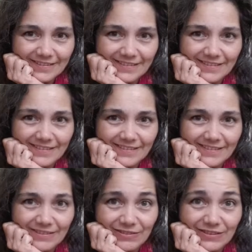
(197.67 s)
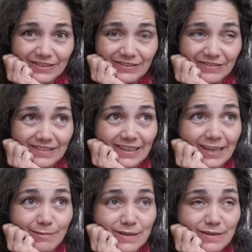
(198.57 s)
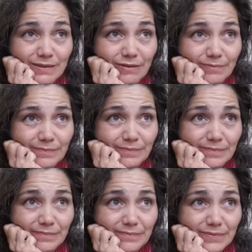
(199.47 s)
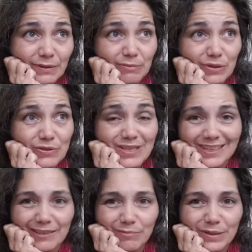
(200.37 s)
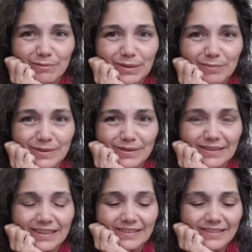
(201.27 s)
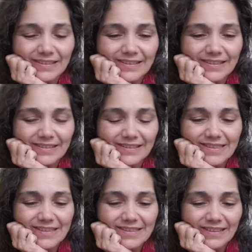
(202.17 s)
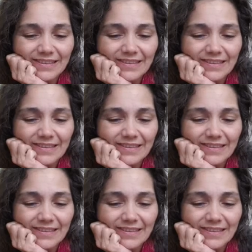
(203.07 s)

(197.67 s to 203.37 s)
Oh, those good old times, you know? you music can bring people together and just,